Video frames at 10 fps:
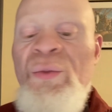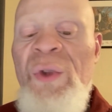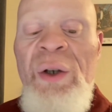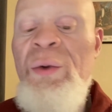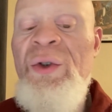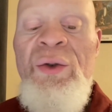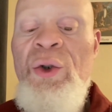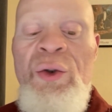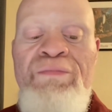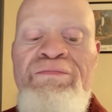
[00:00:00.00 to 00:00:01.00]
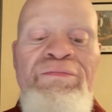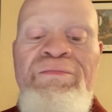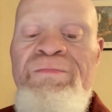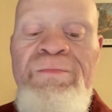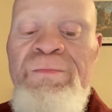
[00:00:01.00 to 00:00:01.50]
it was just
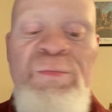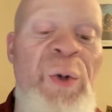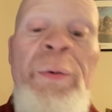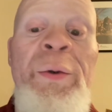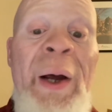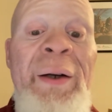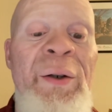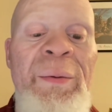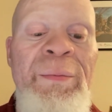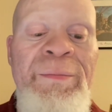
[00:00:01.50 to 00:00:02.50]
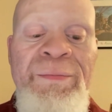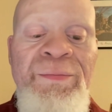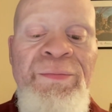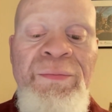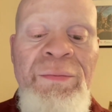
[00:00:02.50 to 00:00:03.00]
very random.
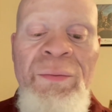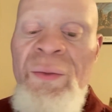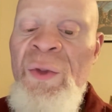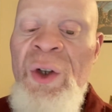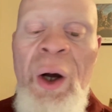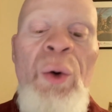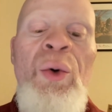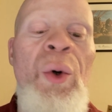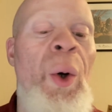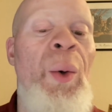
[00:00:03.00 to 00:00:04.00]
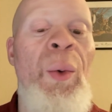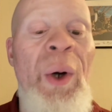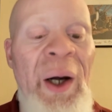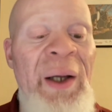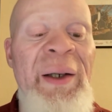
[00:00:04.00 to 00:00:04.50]
The whole
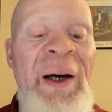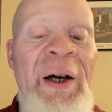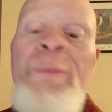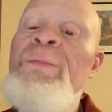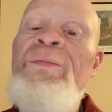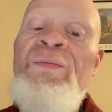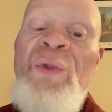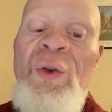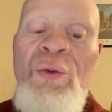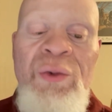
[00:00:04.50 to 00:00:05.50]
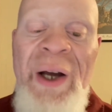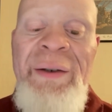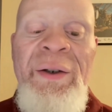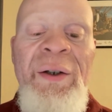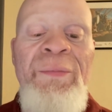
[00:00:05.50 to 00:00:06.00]
koala,
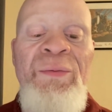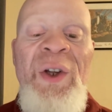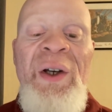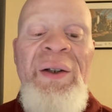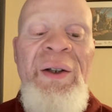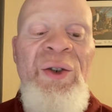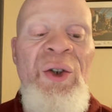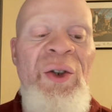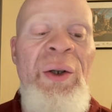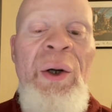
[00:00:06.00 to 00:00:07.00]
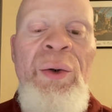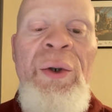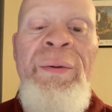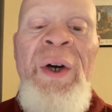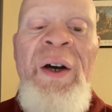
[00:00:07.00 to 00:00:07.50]
random. There's just a load
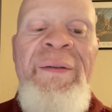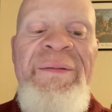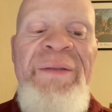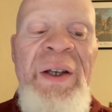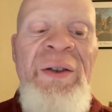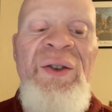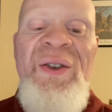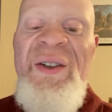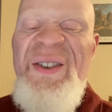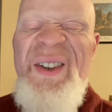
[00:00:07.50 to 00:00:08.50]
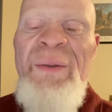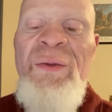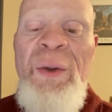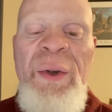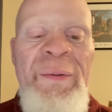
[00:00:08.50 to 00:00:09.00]
of things that seem to be